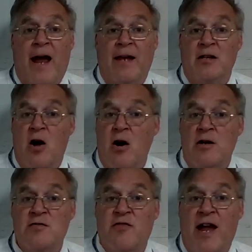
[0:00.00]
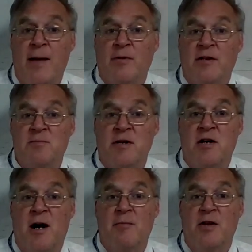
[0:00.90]
and large families
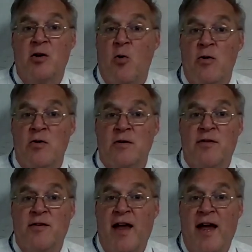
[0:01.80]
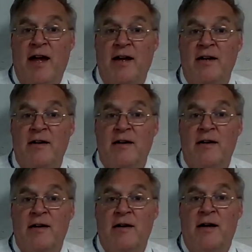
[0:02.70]
become the order of the day.
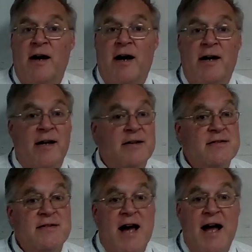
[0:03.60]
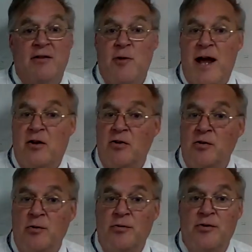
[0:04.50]
It's not
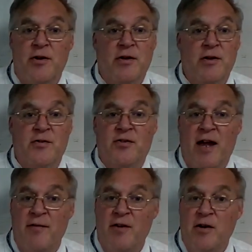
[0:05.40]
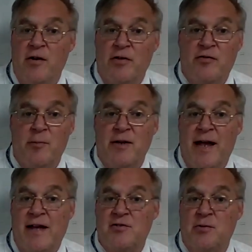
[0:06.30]
raccoons that are going to save the earth from a
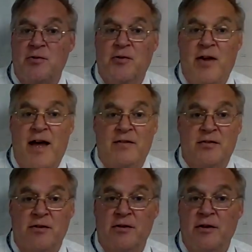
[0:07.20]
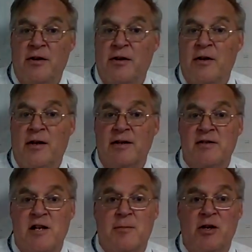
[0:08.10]
natural disaster. It's
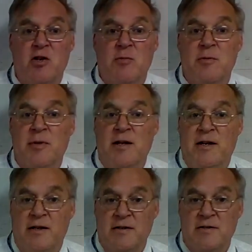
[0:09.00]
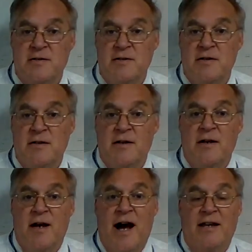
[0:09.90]
going to be human beings.
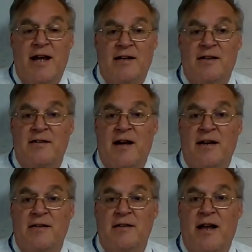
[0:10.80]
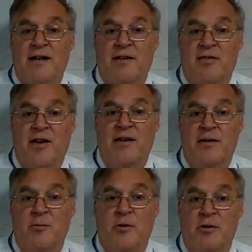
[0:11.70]
I'd like to think
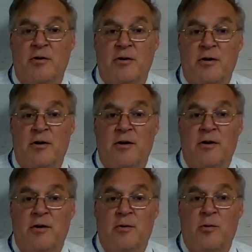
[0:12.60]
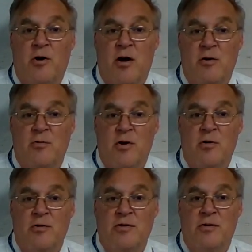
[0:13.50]
that we're on a
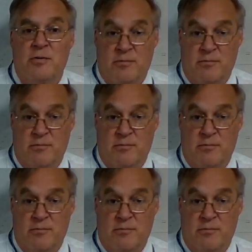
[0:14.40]
road to